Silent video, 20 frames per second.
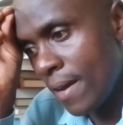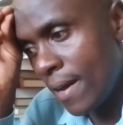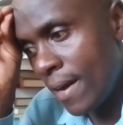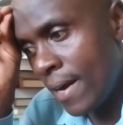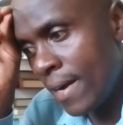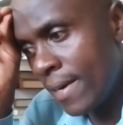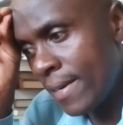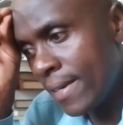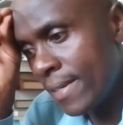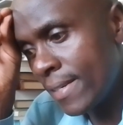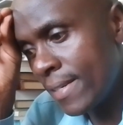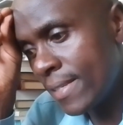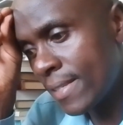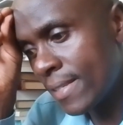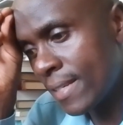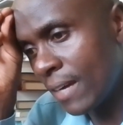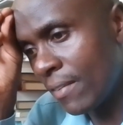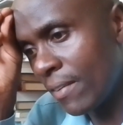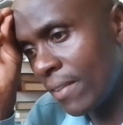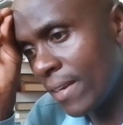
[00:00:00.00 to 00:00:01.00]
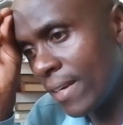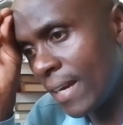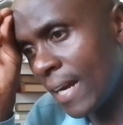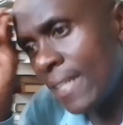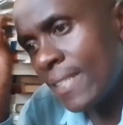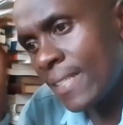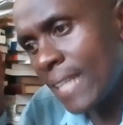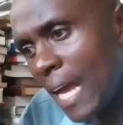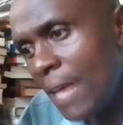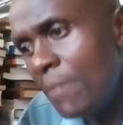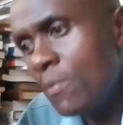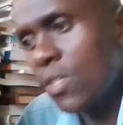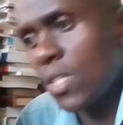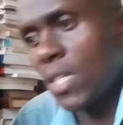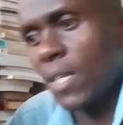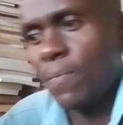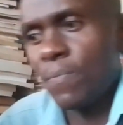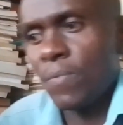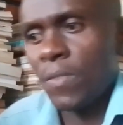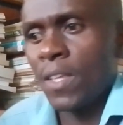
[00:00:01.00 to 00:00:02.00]
And I discovered that at
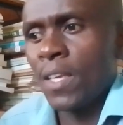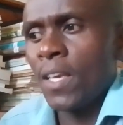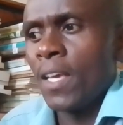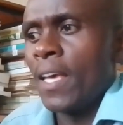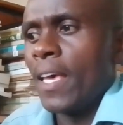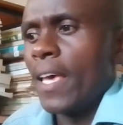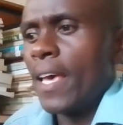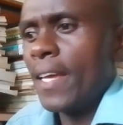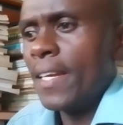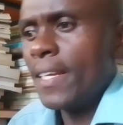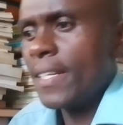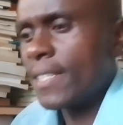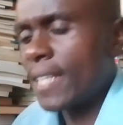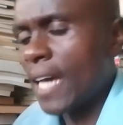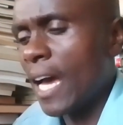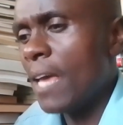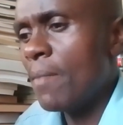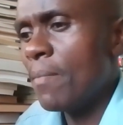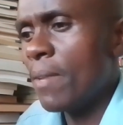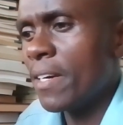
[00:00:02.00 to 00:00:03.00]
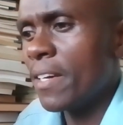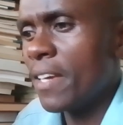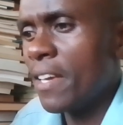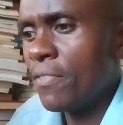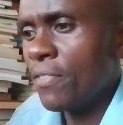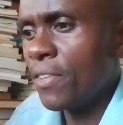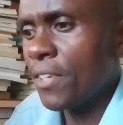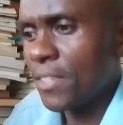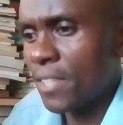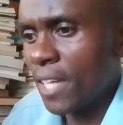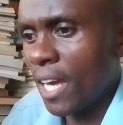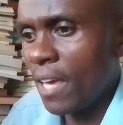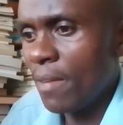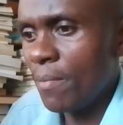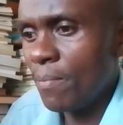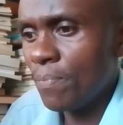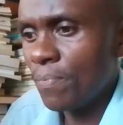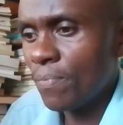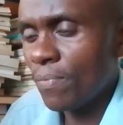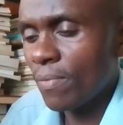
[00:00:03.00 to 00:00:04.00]
times, any time and every
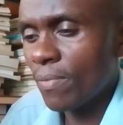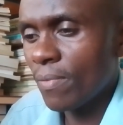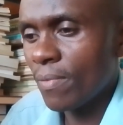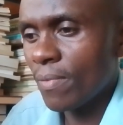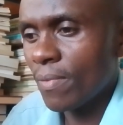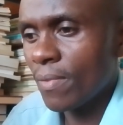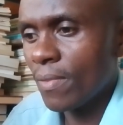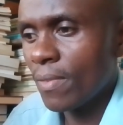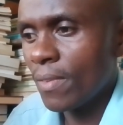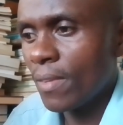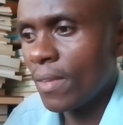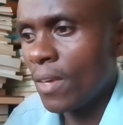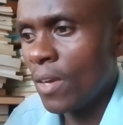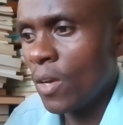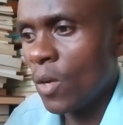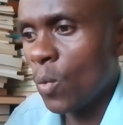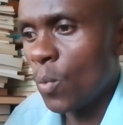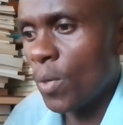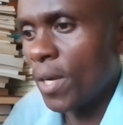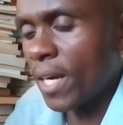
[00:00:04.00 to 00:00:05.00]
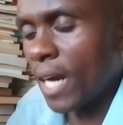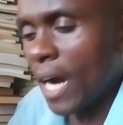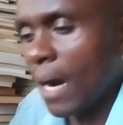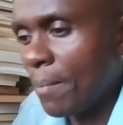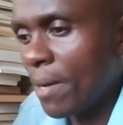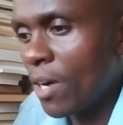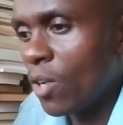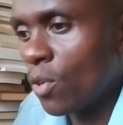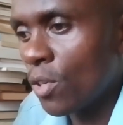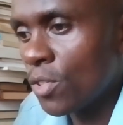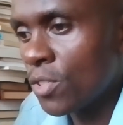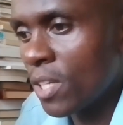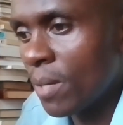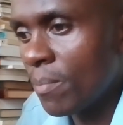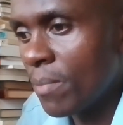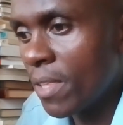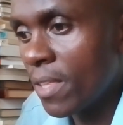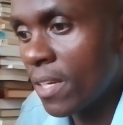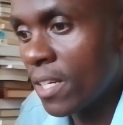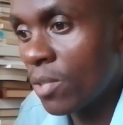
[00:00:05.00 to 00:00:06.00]
time we come across
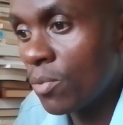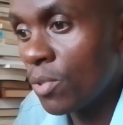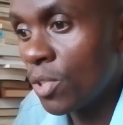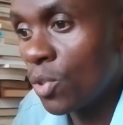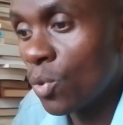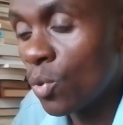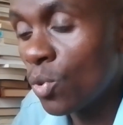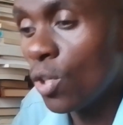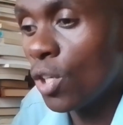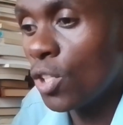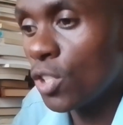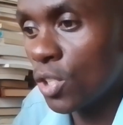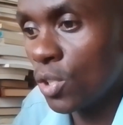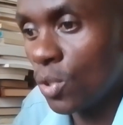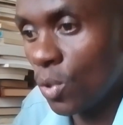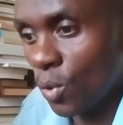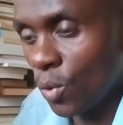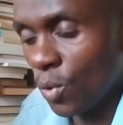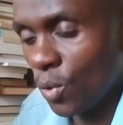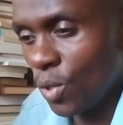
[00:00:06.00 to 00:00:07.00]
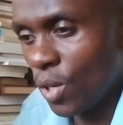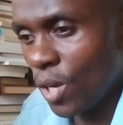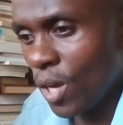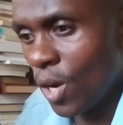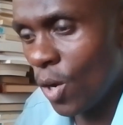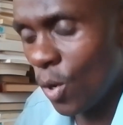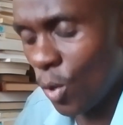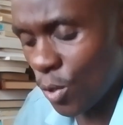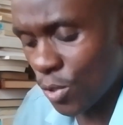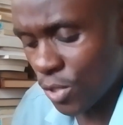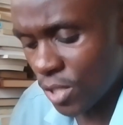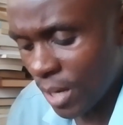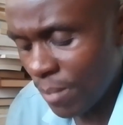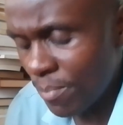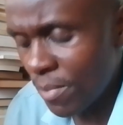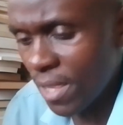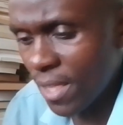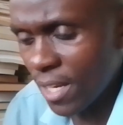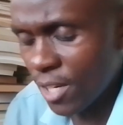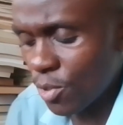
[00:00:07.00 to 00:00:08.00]
something that we do not know, or
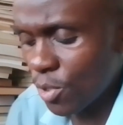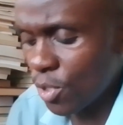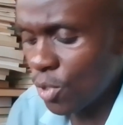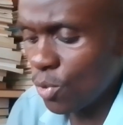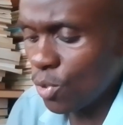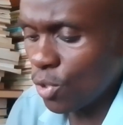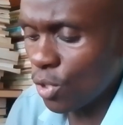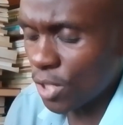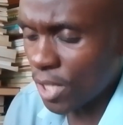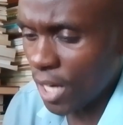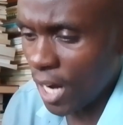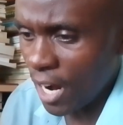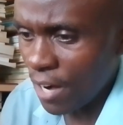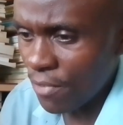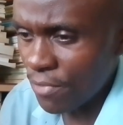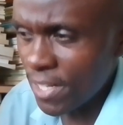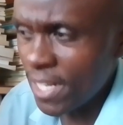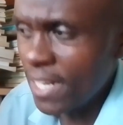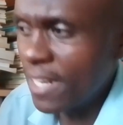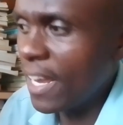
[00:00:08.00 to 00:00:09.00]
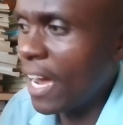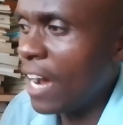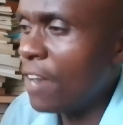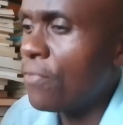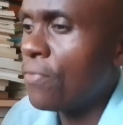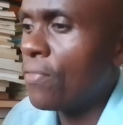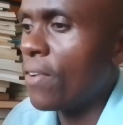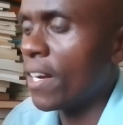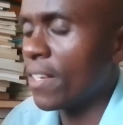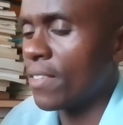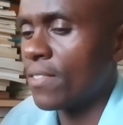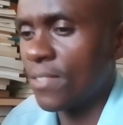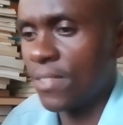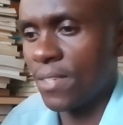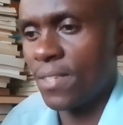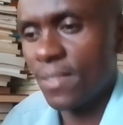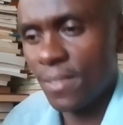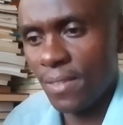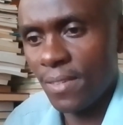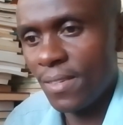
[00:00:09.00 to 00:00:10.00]
something that we do not have enough
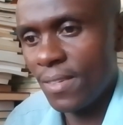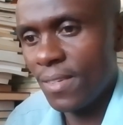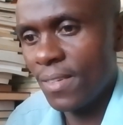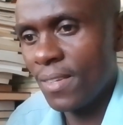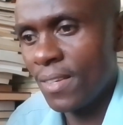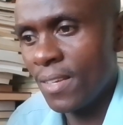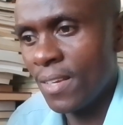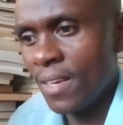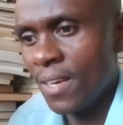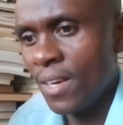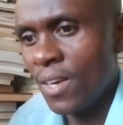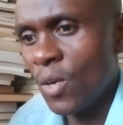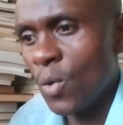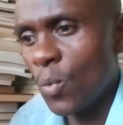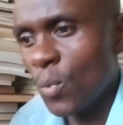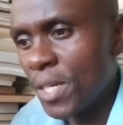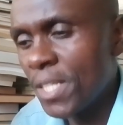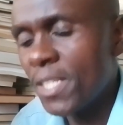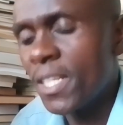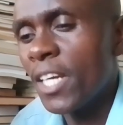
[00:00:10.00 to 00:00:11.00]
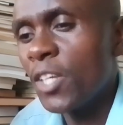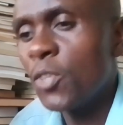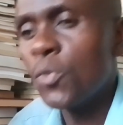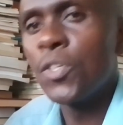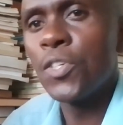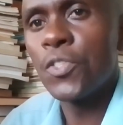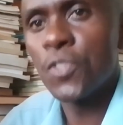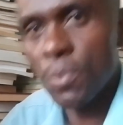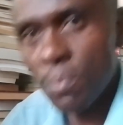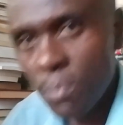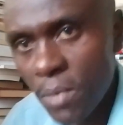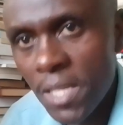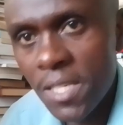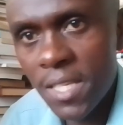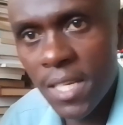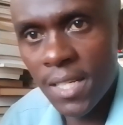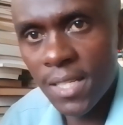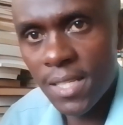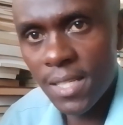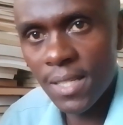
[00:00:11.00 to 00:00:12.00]
facts, we tend to
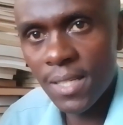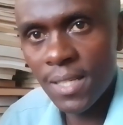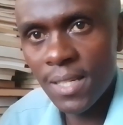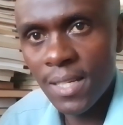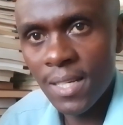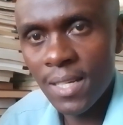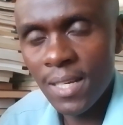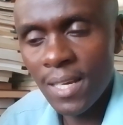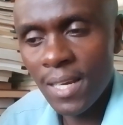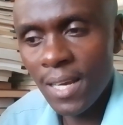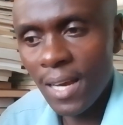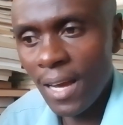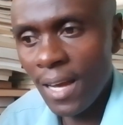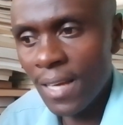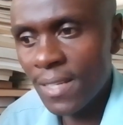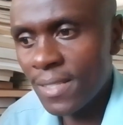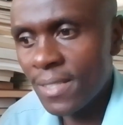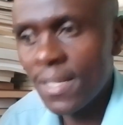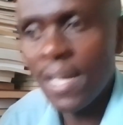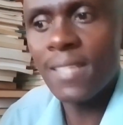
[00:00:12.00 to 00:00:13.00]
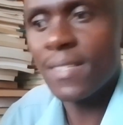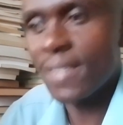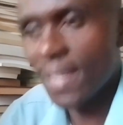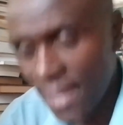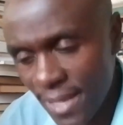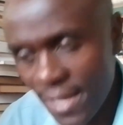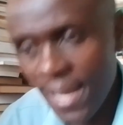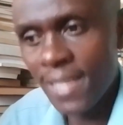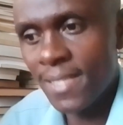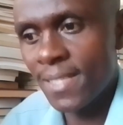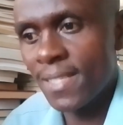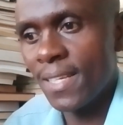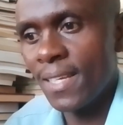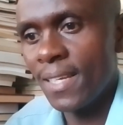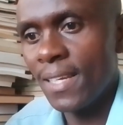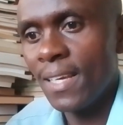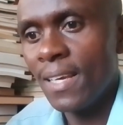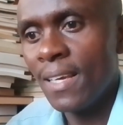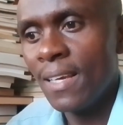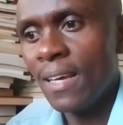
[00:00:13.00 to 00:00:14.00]
dismiss it as just
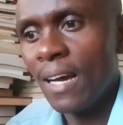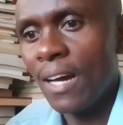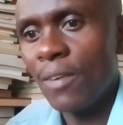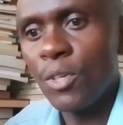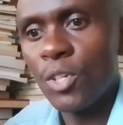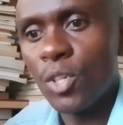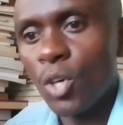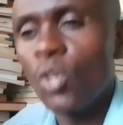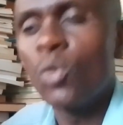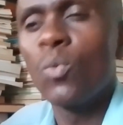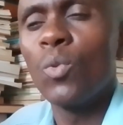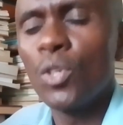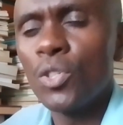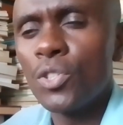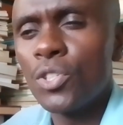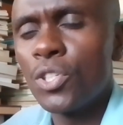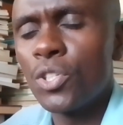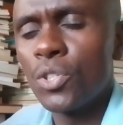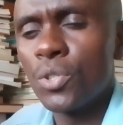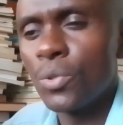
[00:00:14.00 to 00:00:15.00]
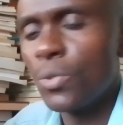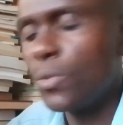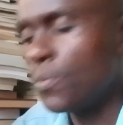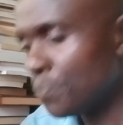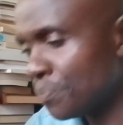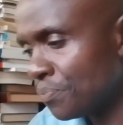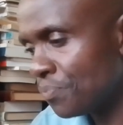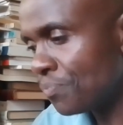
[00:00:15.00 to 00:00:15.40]
hearsay, and we don't want to